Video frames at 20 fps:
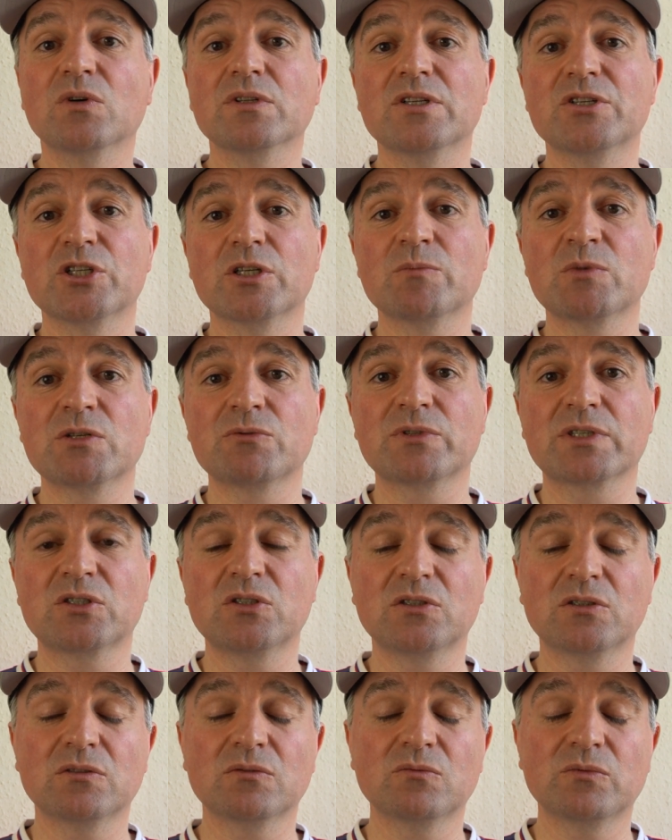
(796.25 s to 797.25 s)
what the Germans
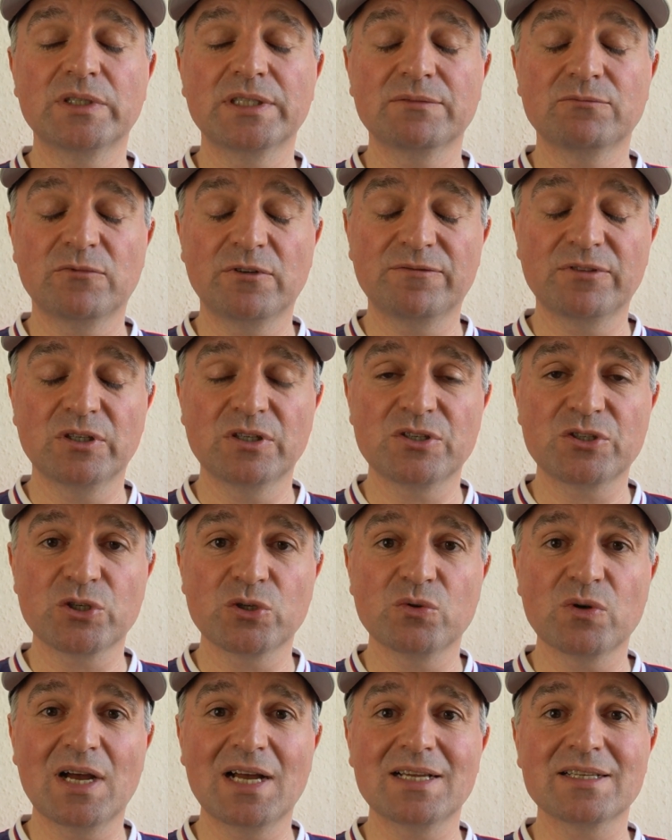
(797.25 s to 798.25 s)
refer
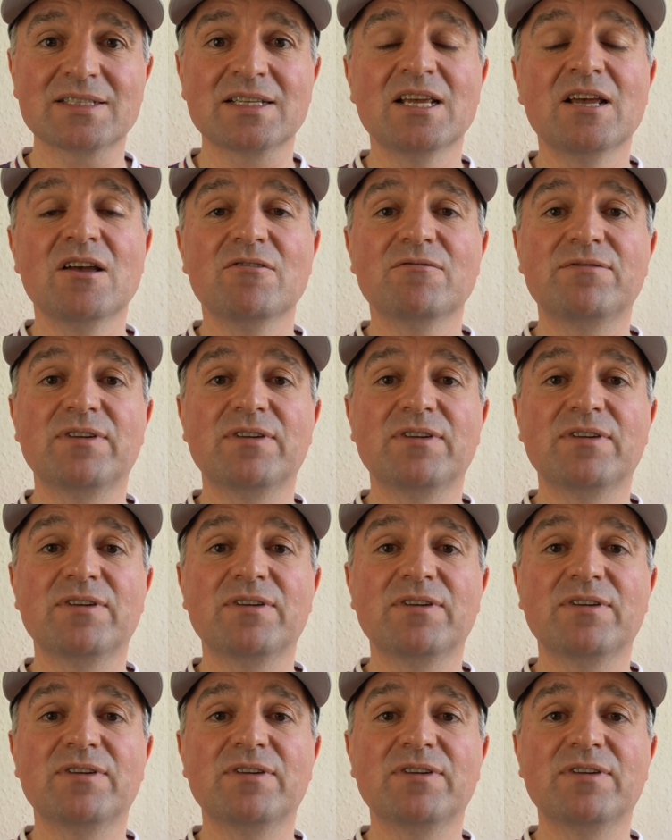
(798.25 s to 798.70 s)
to as